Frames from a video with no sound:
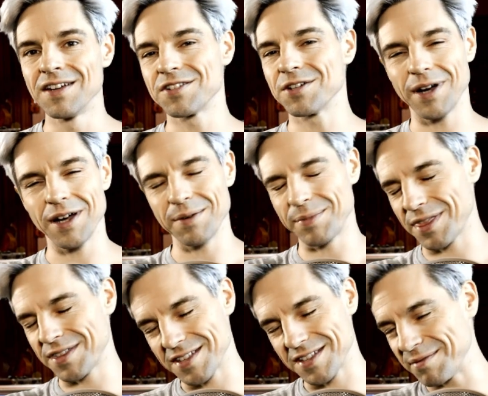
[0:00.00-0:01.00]
So why I
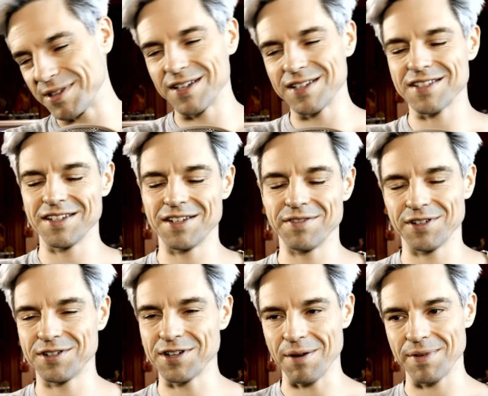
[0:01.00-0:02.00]
bought this camera is a
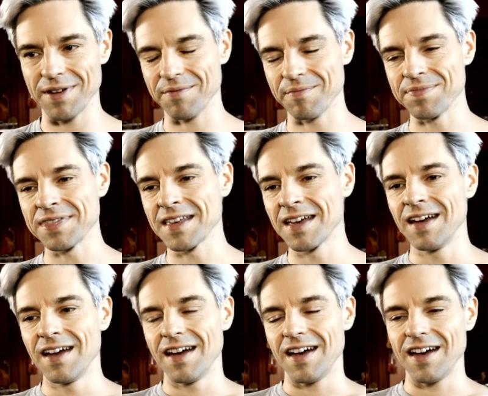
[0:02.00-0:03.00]
different topic.
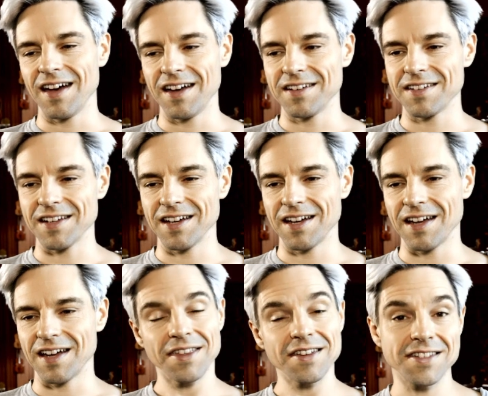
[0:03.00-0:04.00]
And
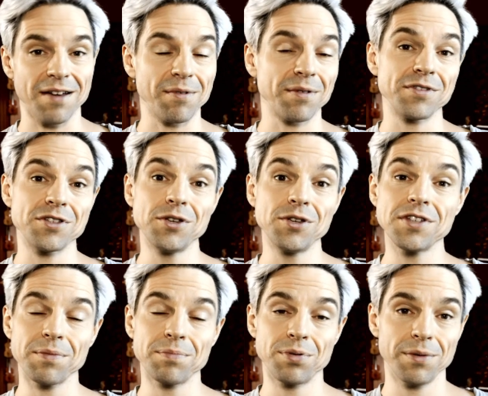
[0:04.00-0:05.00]
at this time I was
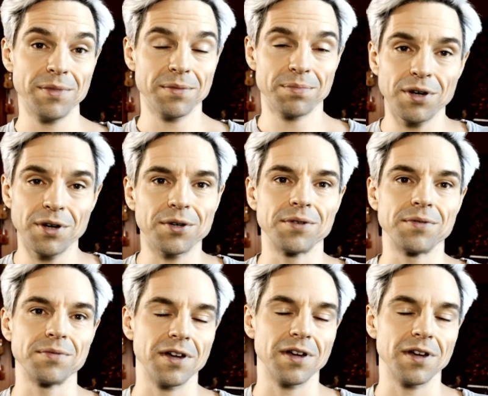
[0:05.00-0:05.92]
using Premiere Pro.